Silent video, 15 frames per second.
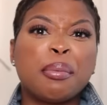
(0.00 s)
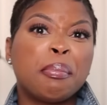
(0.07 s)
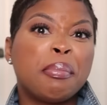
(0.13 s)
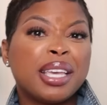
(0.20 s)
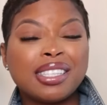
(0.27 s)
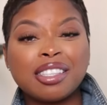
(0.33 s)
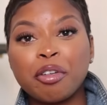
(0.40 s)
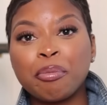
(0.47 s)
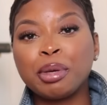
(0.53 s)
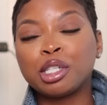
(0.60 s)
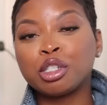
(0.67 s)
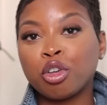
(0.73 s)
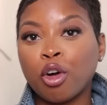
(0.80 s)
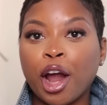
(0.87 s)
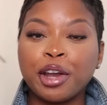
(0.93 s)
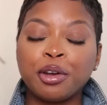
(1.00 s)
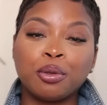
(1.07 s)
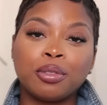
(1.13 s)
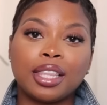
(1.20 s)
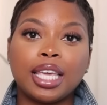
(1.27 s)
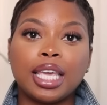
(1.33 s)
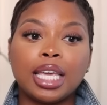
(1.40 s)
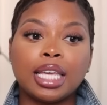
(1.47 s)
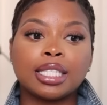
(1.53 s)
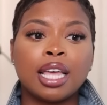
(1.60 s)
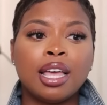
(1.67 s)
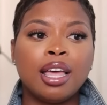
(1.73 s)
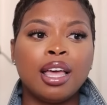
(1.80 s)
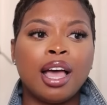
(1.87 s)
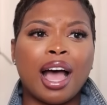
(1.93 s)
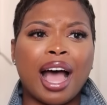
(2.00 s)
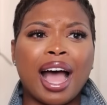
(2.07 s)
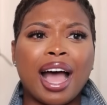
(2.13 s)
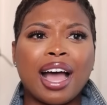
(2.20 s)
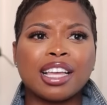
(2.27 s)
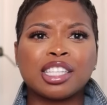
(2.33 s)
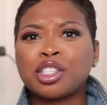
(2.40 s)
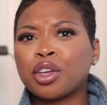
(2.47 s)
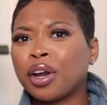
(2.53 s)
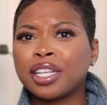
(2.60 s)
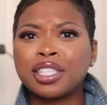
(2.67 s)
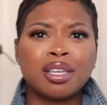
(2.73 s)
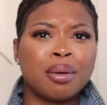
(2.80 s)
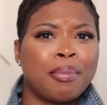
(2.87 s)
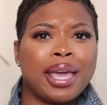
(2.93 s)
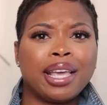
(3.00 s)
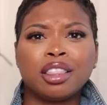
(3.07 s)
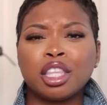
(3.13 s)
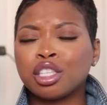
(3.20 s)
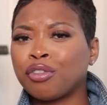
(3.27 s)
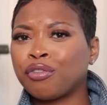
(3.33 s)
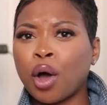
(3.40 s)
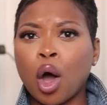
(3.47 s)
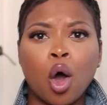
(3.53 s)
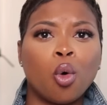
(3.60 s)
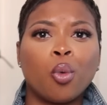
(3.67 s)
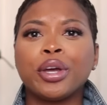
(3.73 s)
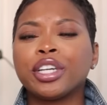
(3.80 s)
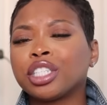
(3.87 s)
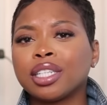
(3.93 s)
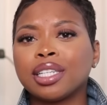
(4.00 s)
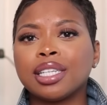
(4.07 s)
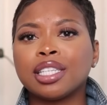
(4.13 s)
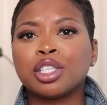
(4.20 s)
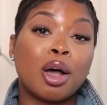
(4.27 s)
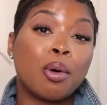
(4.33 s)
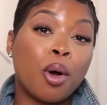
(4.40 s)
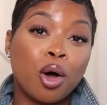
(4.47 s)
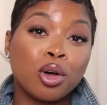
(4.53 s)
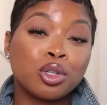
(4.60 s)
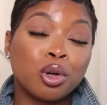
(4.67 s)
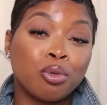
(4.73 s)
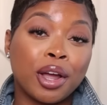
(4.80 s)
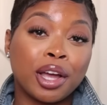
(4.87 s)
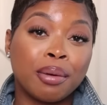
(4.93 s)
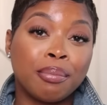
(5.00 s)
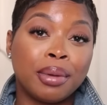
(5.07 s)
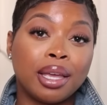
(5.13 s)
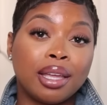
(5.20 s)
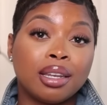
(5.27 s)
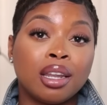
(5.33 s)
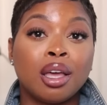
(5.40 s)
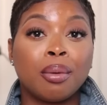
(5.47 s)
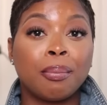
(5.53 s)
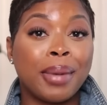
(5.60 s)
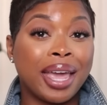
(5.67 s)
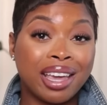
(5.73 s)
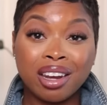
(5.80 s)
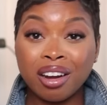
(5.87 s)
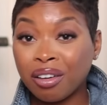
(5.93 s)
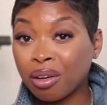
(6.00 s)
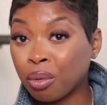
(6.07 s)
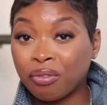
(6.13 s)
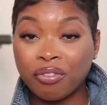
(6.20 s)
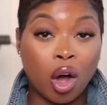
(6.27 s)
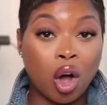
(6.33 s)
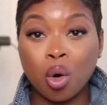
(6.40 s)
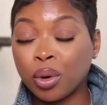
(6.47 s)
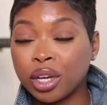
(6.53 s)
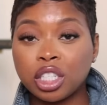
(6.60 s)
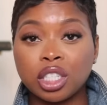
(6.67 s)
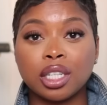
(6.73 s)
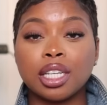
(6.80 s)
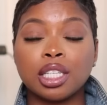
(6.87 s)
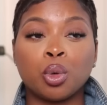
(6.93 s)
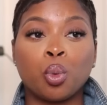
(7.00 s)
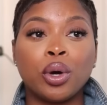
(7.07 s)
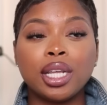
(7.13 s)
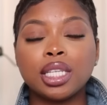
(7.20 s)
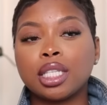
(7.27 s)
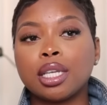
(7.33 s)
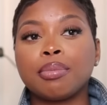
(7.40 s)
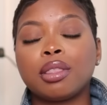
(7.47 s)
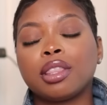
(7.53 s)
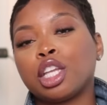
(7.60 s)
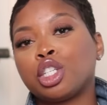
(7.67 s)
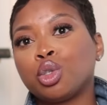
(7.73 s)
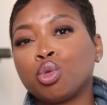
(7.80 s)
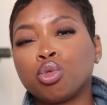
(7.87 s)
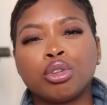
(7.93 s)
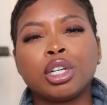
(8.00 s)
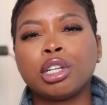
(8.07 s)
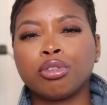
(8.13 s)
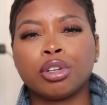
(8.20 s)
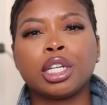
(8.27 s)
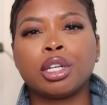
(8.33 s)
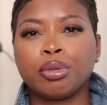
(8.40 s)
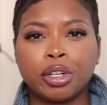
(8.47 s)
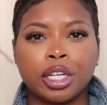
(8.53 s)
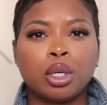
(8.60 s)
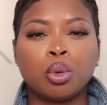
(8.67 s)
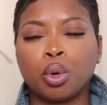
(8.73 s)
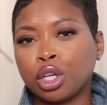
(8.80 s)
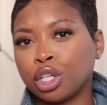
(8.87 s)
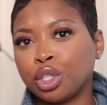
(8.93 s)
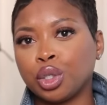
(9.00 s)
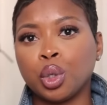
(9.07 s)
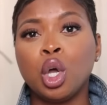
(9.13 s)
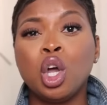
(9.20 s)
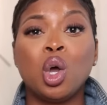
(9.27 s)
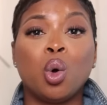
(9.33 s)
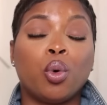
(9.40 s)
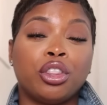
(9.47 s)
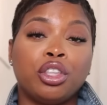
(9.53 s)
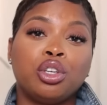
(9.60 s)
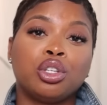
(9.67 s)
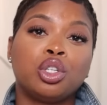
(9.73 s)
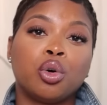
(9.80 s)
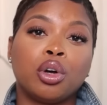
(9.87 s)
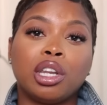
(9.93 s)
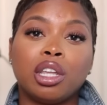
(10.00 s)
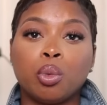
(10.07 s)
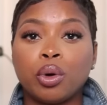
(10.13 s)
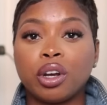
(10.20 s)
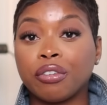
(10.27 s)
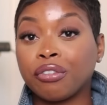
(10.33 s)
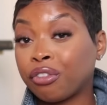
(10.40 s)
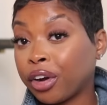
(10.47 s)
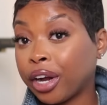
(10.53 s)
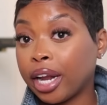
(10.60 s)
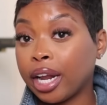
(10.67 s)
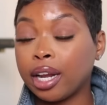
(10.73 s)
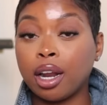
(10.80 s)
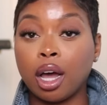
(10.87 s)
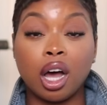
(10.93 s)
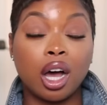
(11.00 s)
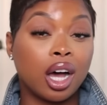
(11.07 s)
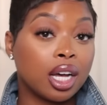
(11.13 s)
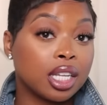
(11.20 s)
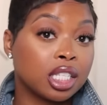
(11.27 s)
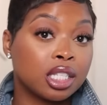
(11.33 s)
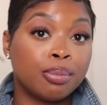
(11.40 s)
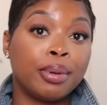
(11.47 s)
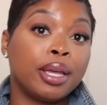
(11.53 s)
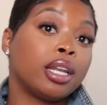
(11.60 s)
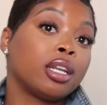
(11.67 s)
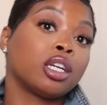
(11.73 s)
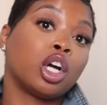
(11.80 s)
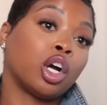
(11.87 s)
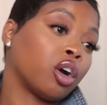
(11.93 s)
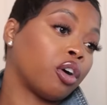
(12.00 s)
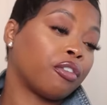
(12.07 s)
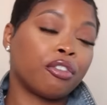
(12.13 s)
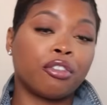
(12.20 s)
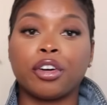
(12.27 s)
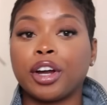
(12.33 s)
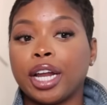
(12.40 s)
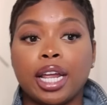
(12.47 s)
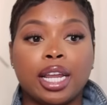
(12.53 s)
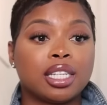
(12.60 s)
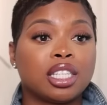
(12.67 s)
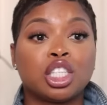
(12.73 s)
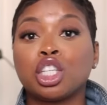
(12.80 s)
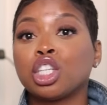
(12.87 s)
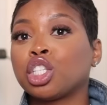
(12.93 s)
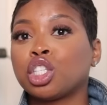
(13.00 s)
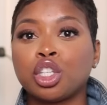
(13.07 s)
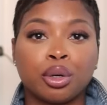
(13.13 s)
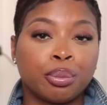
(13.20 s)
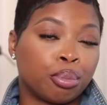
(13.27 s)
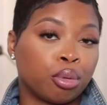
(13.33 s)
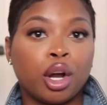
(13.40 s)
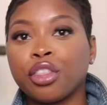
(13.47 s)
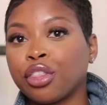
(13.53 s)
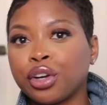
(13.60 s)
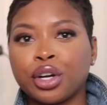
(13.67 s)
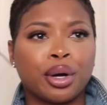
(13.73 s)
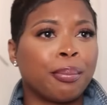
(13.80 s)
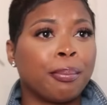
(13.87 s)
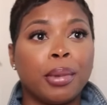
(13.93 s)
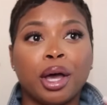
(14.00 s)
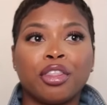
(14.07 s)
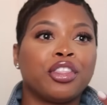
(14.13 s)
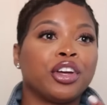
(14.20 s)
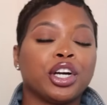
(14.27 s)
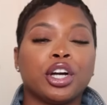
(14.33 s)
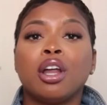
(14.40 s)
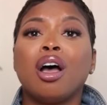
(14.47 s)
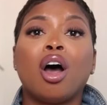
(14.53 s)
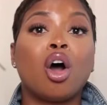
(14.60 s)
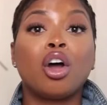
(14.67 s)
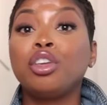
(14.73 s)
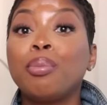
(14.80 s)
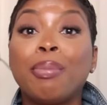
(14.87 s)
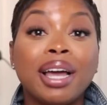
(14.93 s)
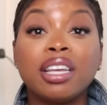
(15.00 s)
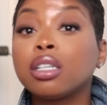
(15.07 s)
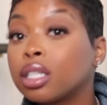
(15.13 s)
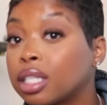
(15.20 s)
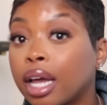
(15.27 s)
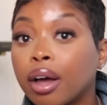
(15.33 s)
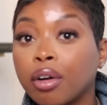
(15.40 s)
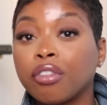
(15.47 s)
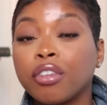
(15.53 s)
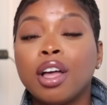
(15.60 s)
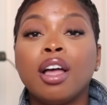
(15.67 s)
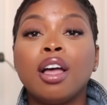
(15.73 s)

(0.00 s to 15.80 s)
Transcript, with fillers: midst of me trying new things I started to make this fall wish list. I would also recommend making a fall wish list. What is something that you really, really, really want to do? Whether you're doing it with a friend, a husband, girlfriend, sister, brother, mother, or you by yourself.